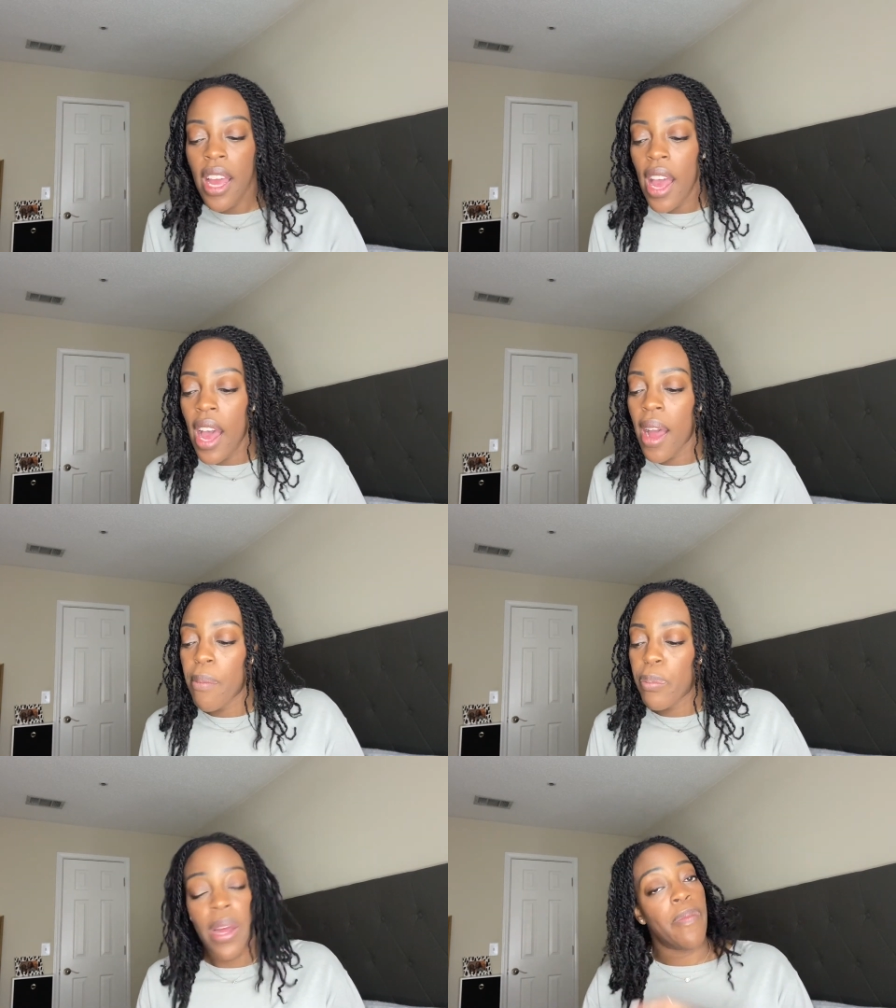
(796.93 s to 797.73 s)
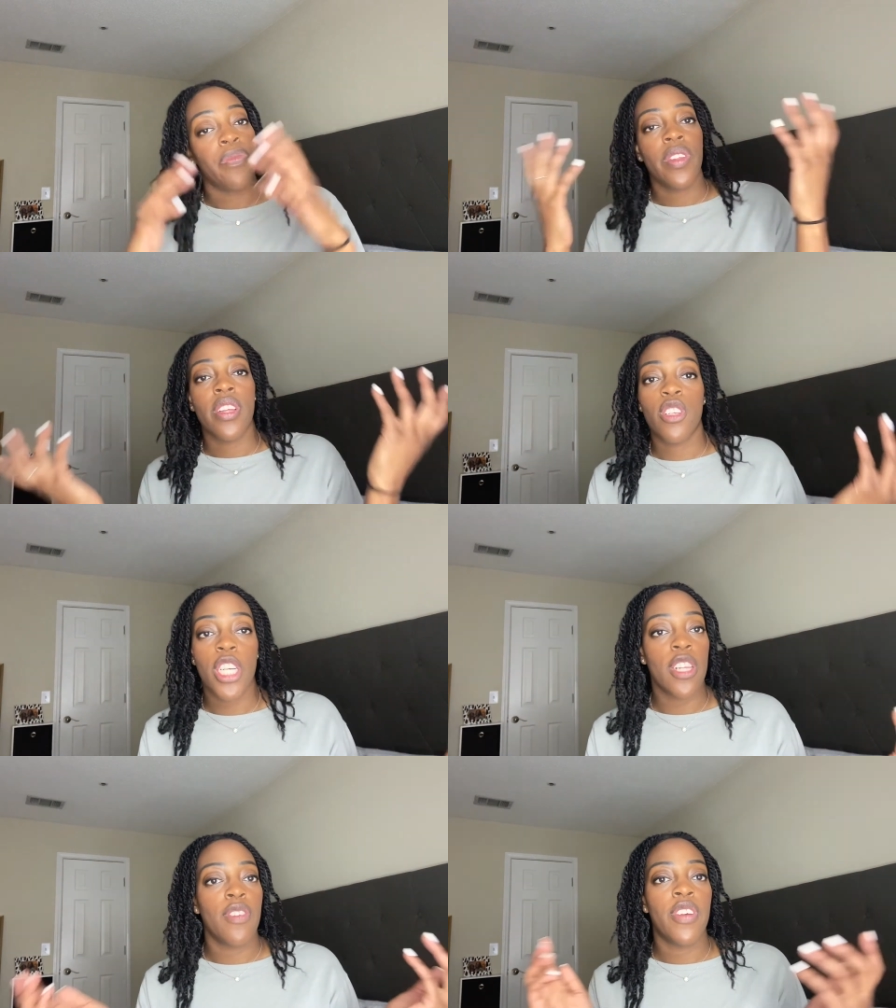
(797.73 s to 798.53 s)
Um, but
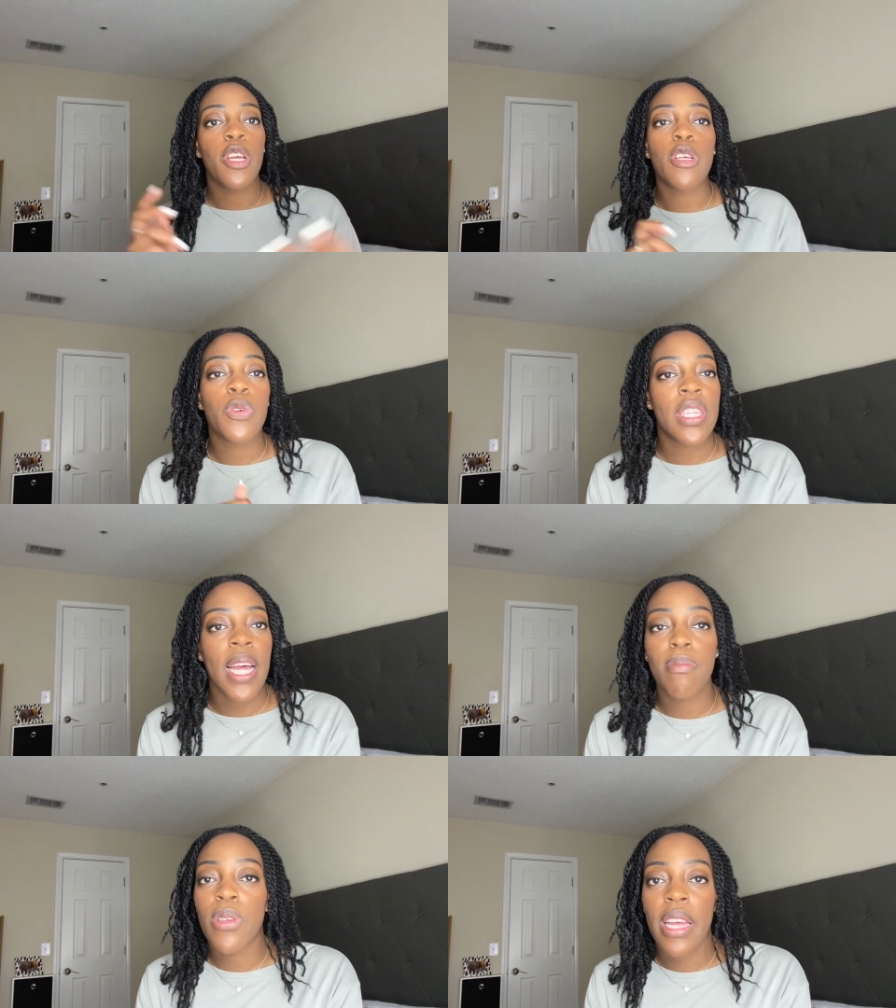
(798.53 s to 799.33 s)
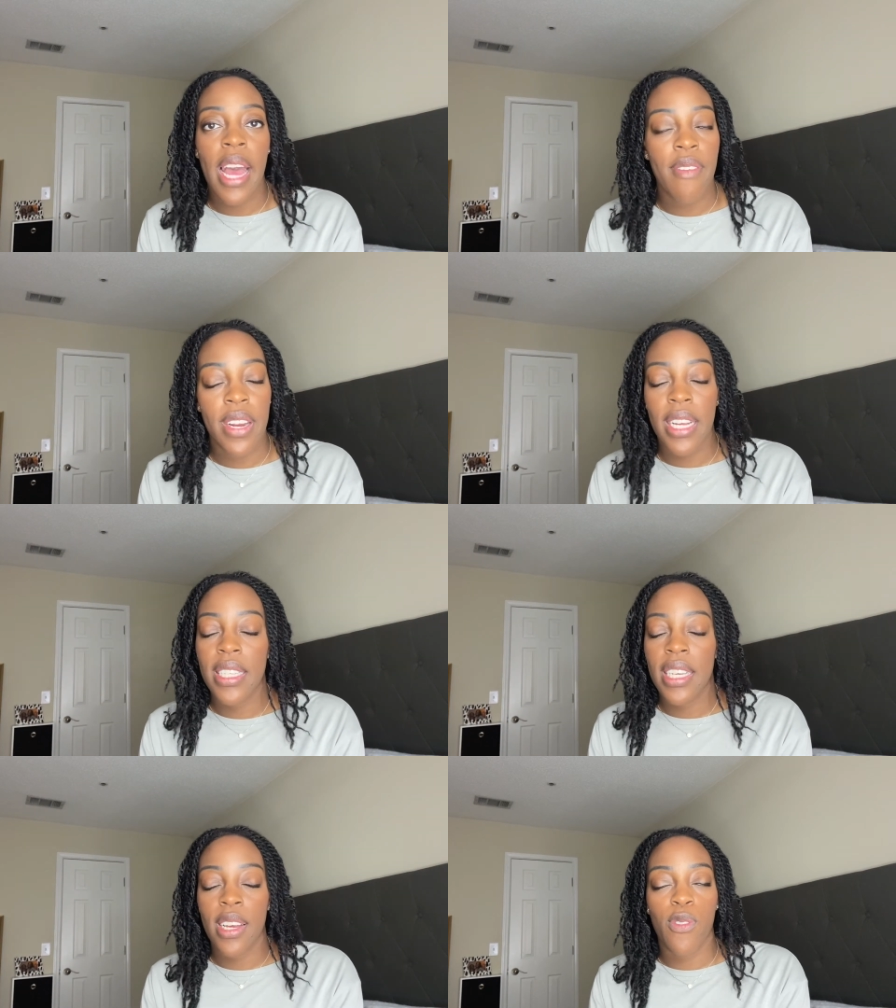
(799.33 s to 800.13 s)
share the videos with them so they have an
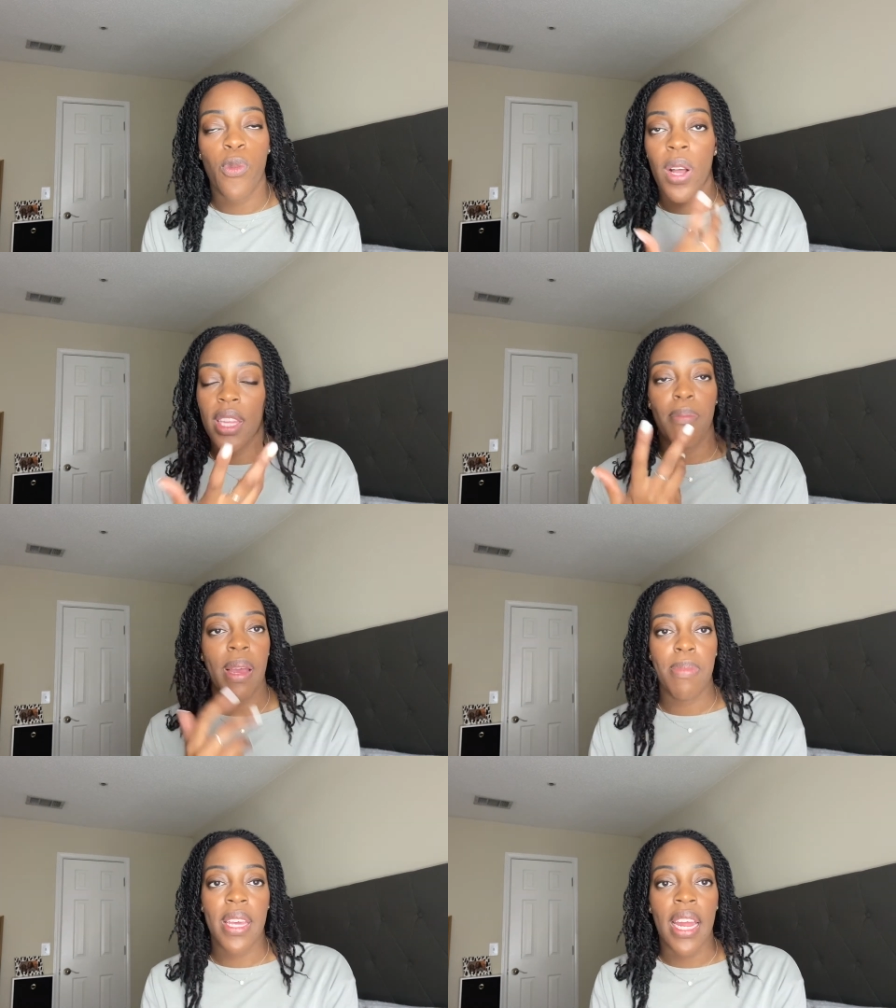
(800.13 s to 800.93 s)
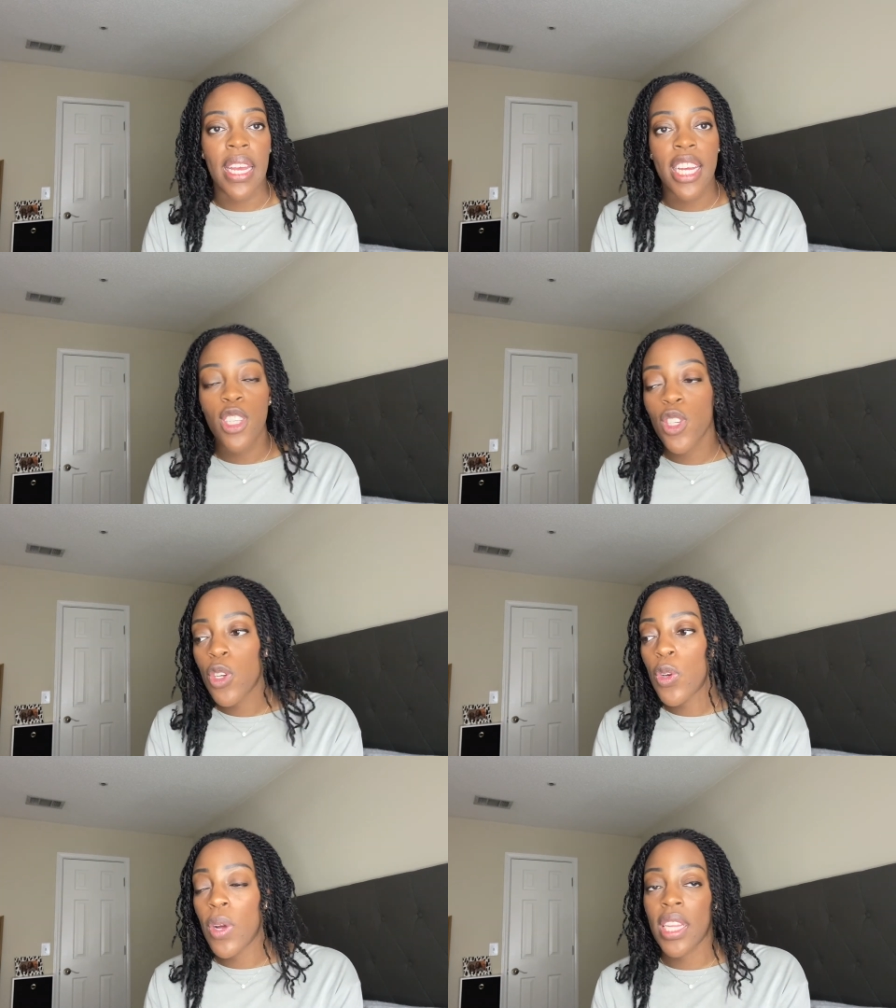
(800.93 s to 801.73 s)
idea of what they might be getting
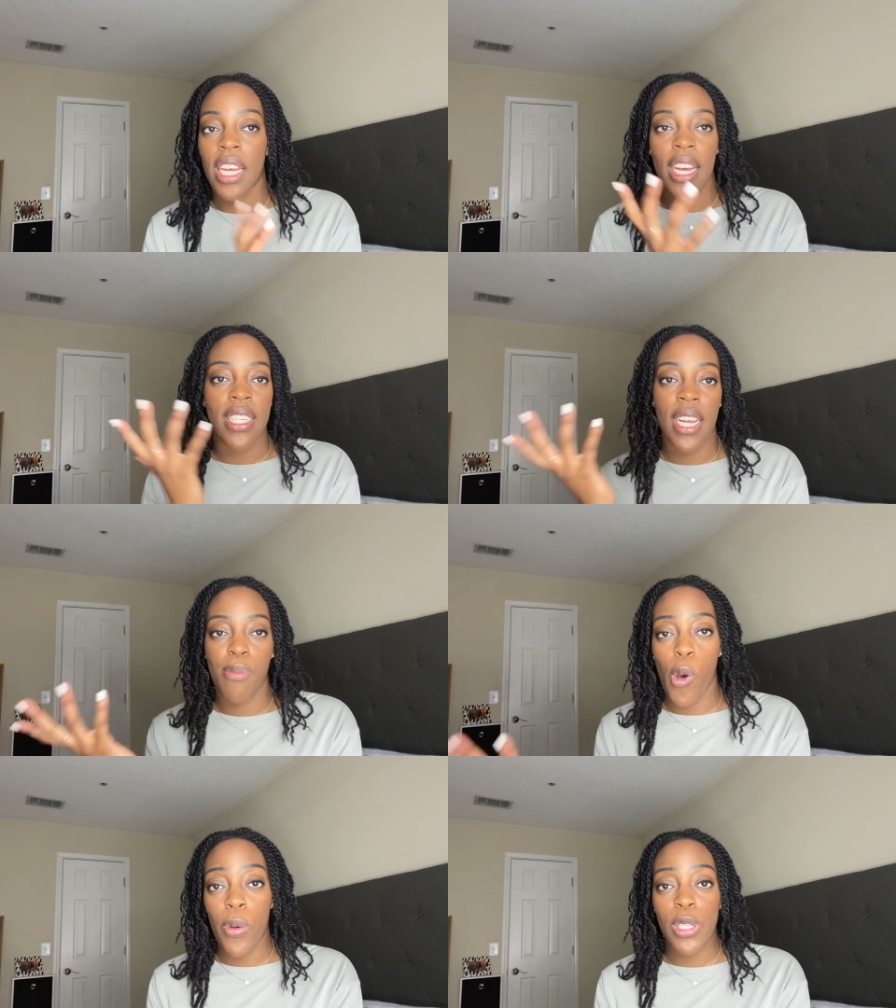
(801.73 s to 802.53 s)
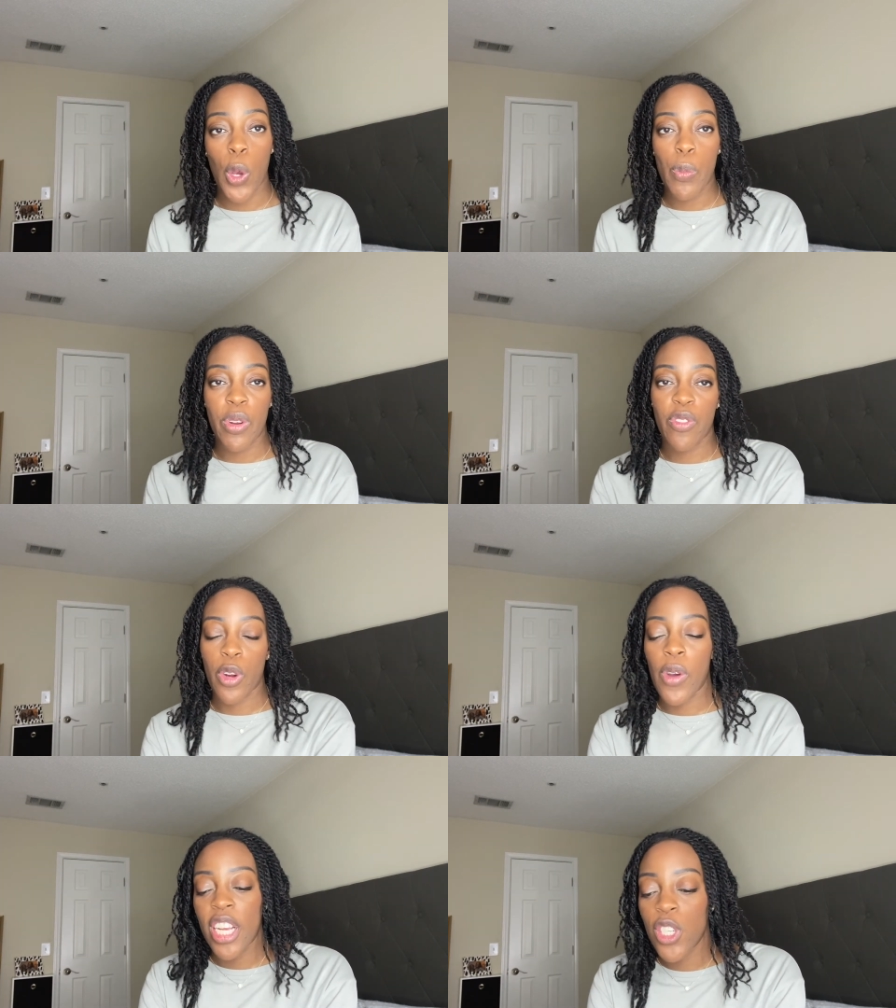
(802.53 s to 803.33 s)
into. And like I said, I'm always open for
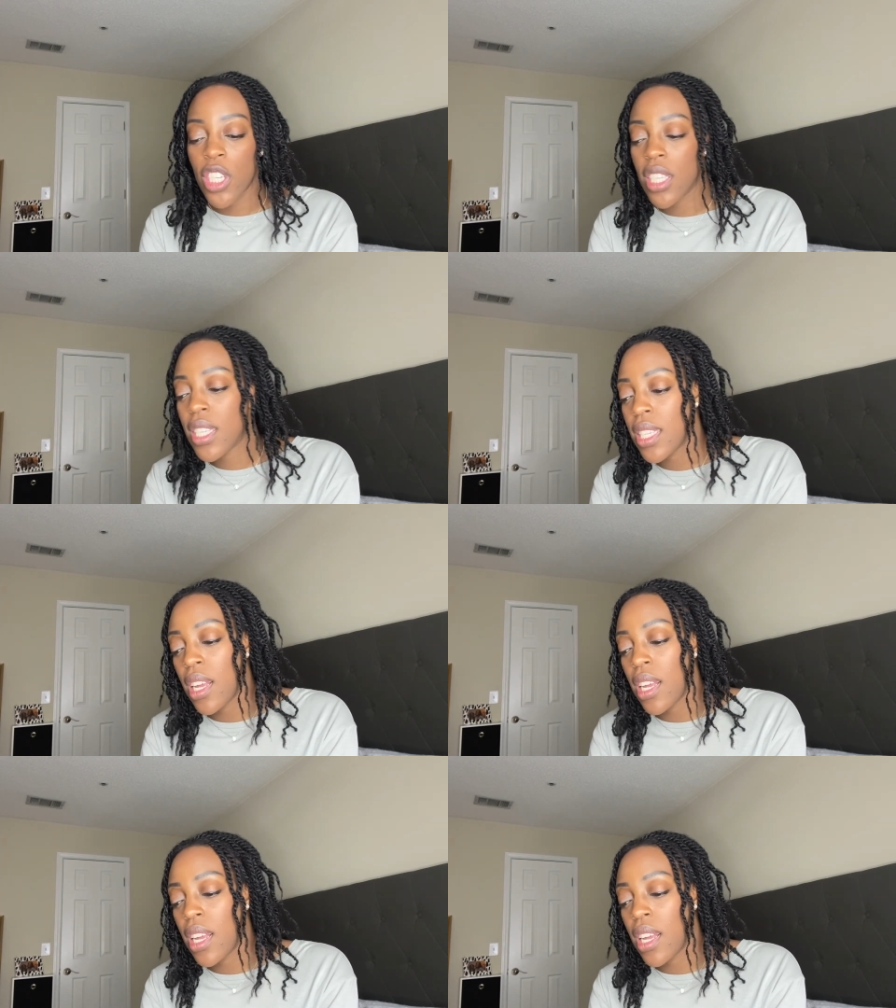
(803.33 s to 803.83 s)
questions.